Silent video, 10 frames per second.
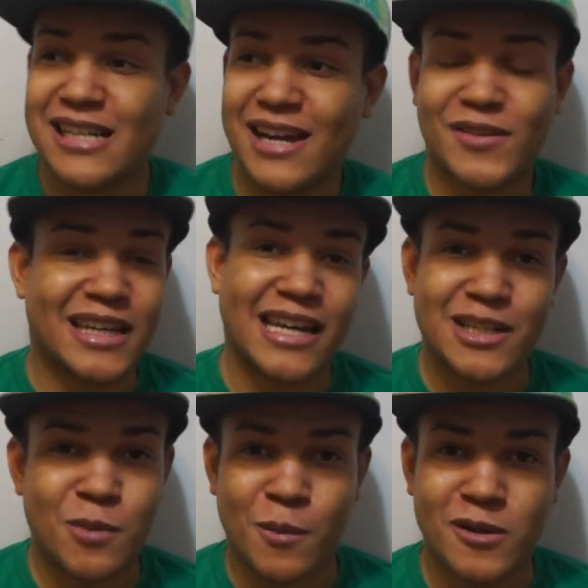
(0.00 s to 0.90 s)
I don't think it
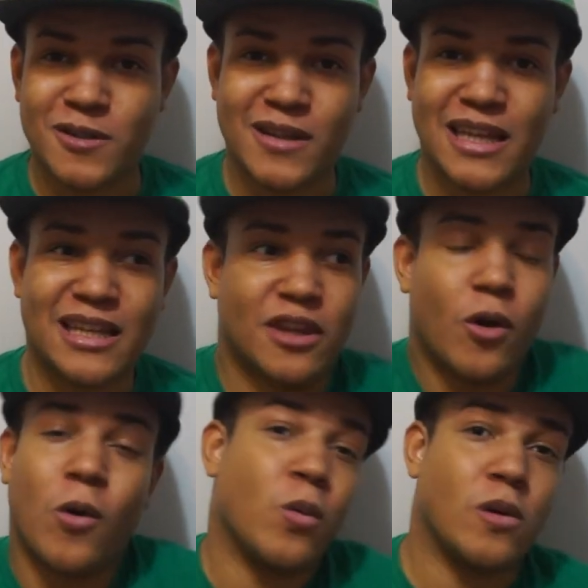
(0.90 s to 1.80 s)
gets more emotional than the whole